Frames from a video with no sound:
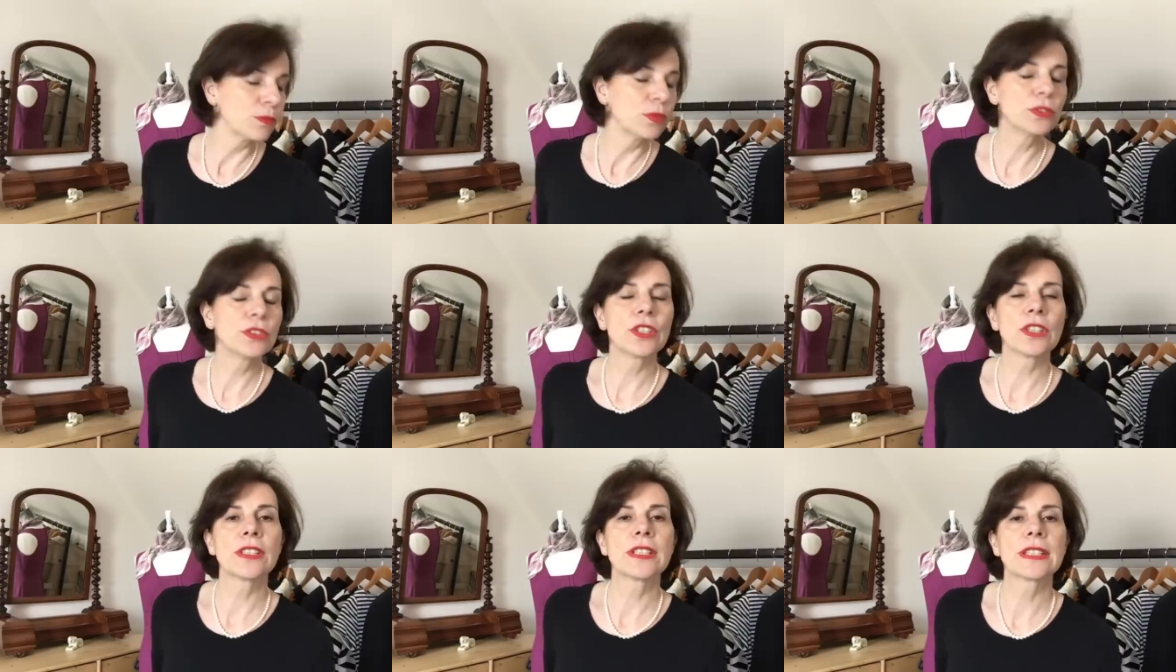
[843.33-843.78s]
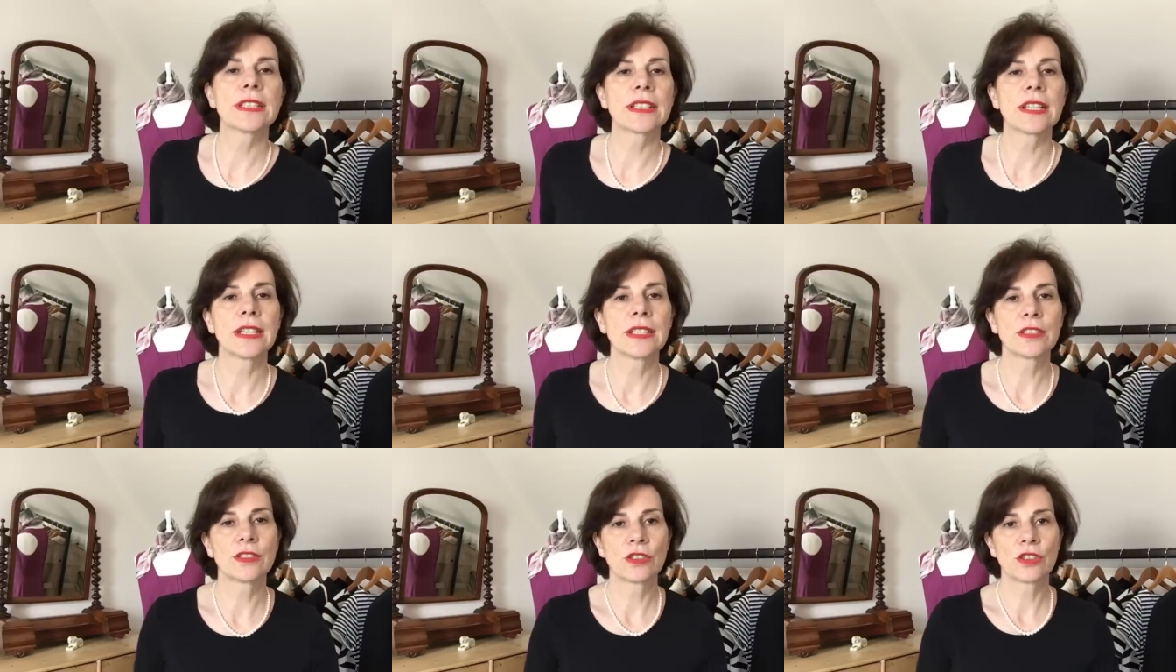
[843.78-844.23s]
bootcut
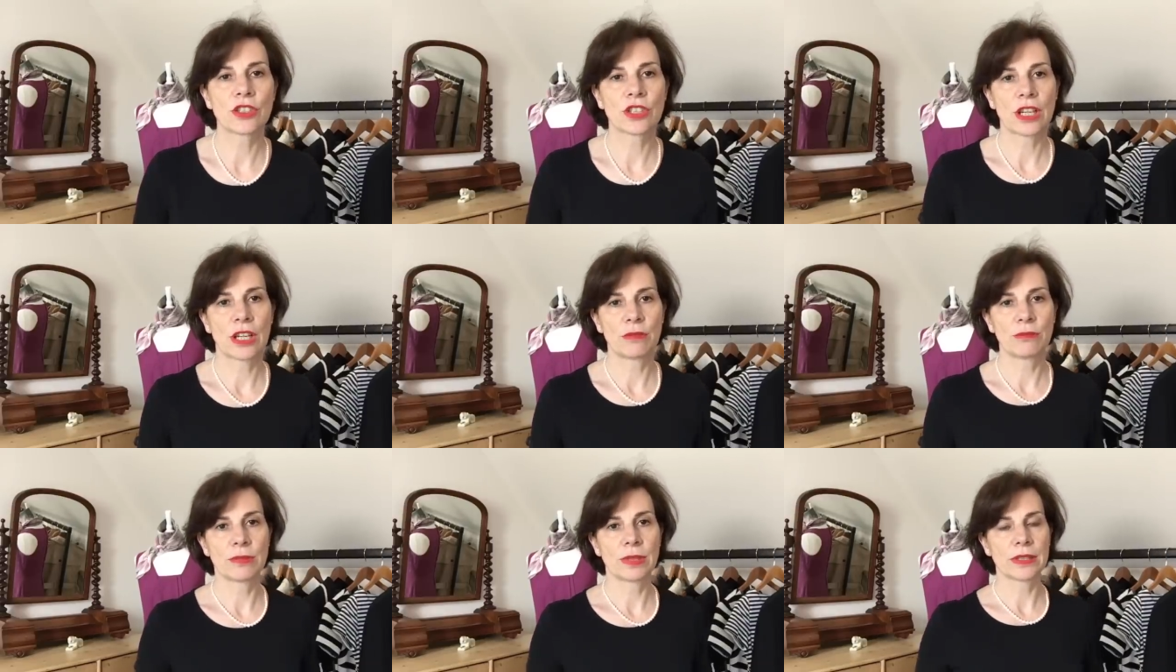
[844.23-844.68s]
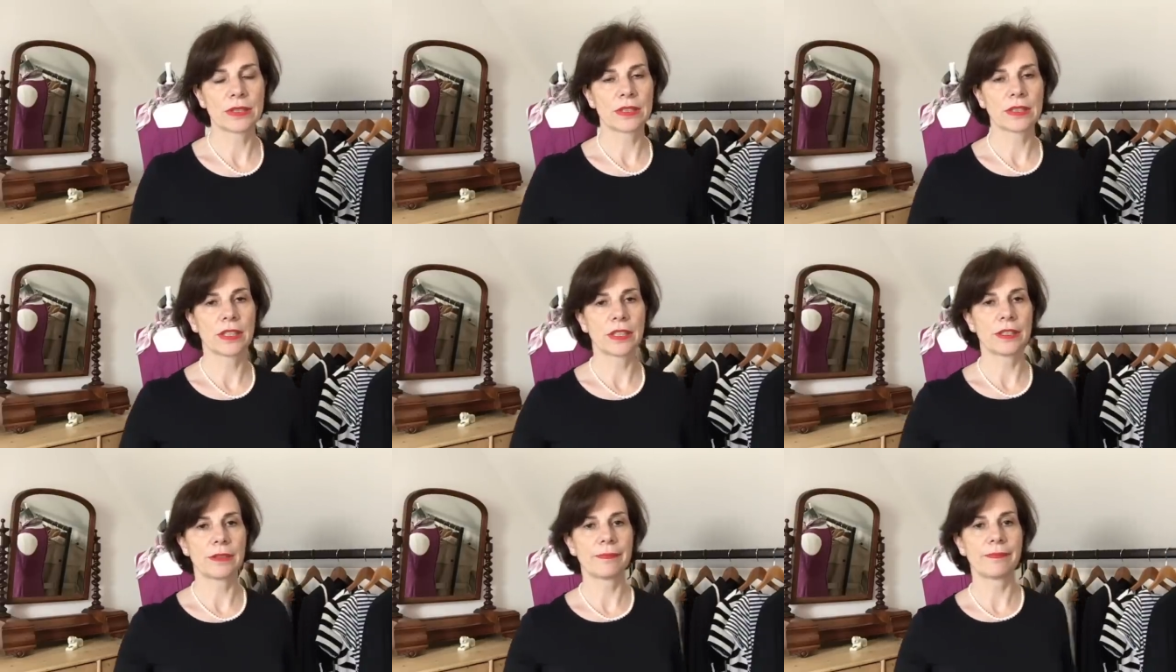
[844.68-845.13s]
styles. a shame,
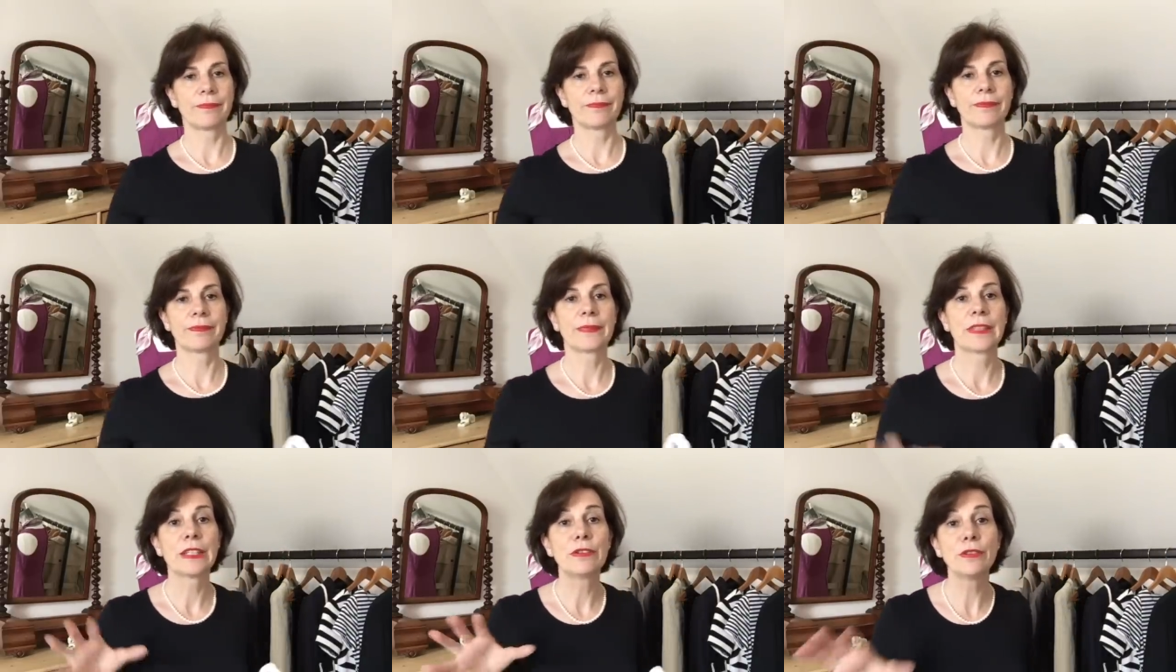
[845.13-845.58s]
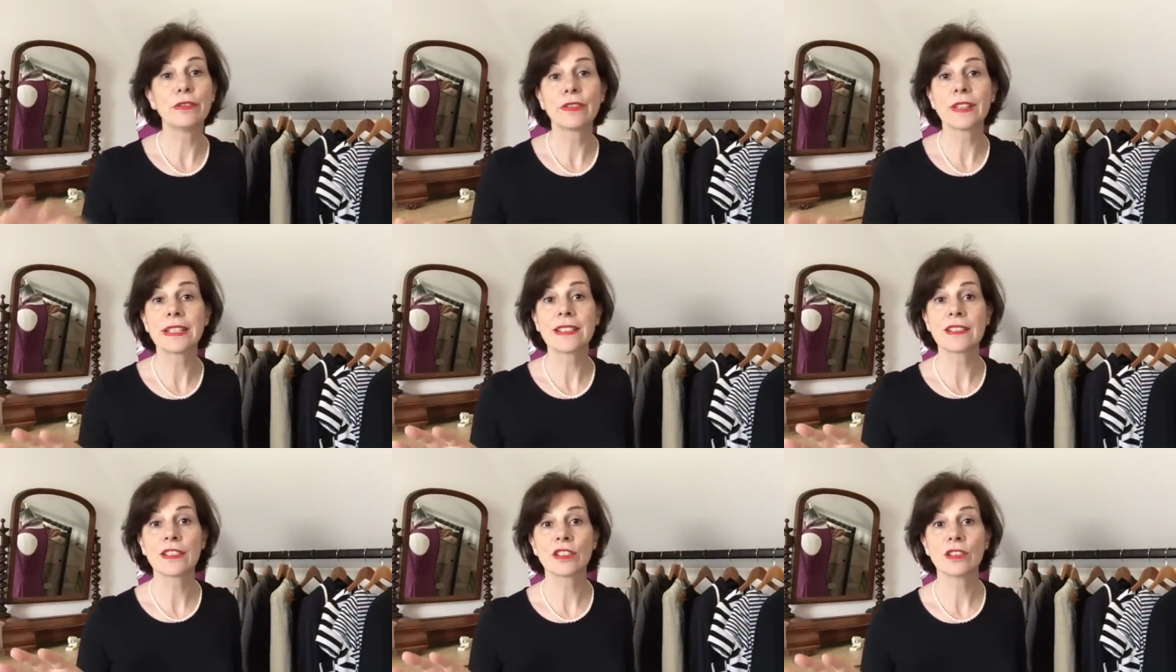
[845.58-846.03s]
but um, if you
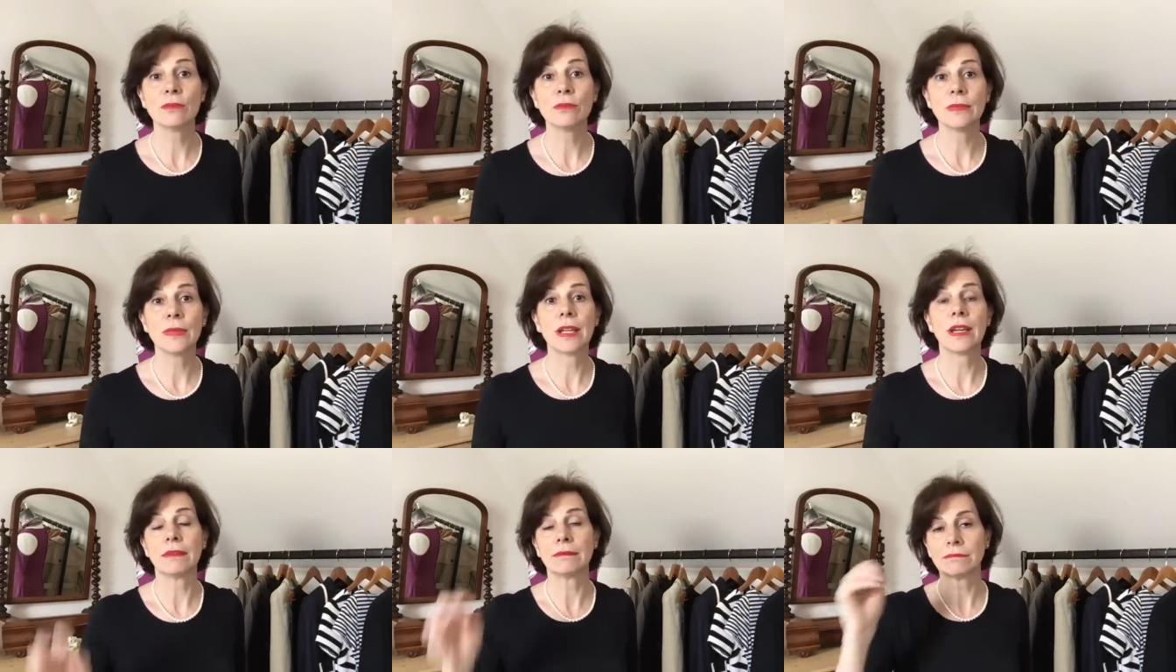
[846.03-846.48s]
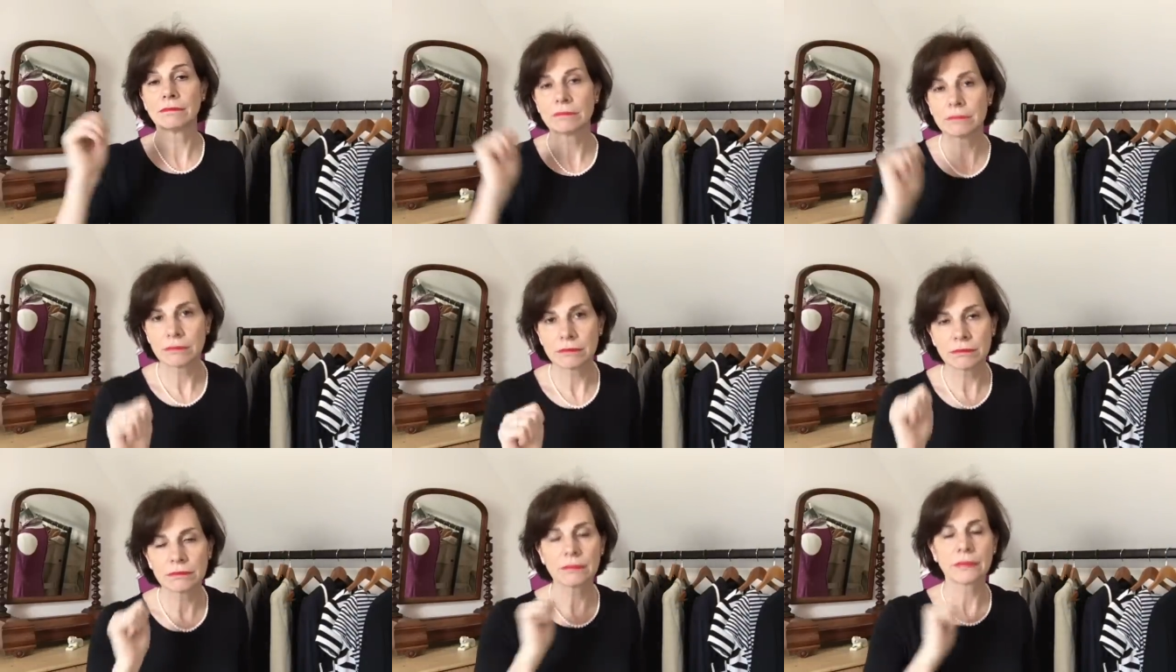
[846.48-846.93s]
find some,
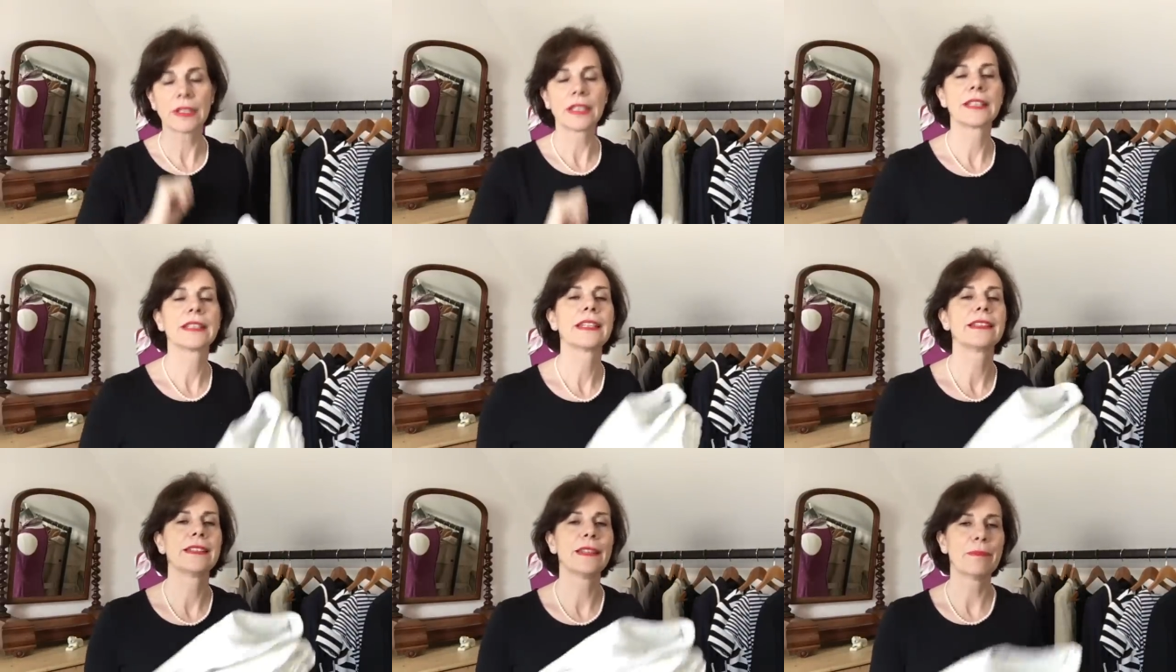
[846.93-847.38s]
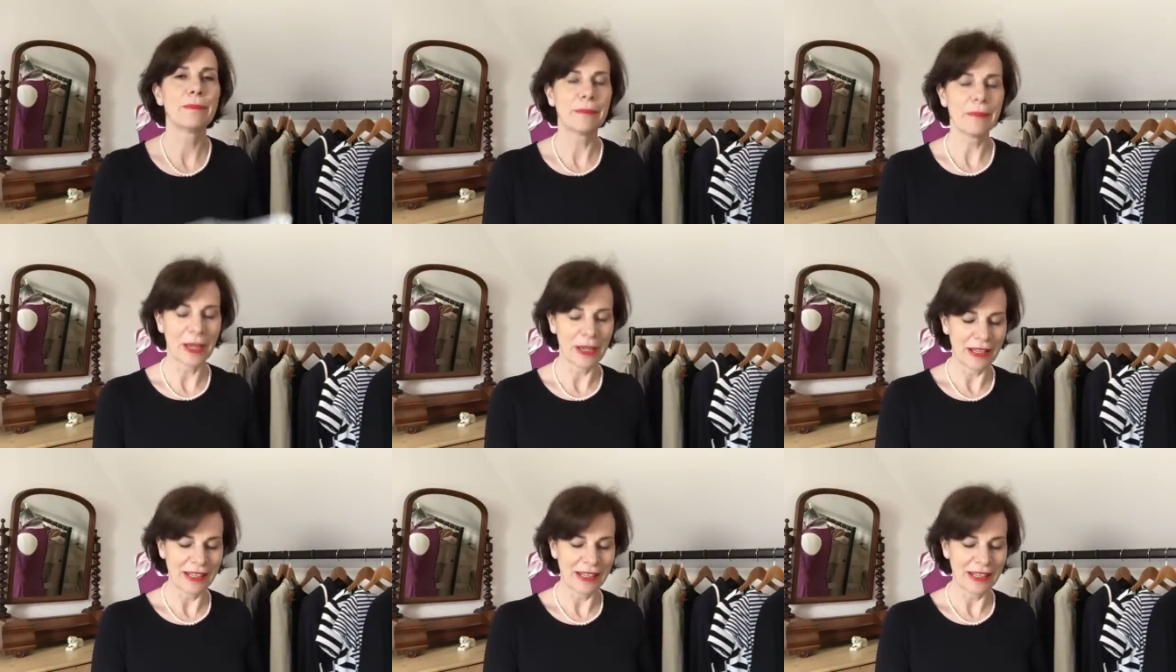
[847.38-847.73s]
get them.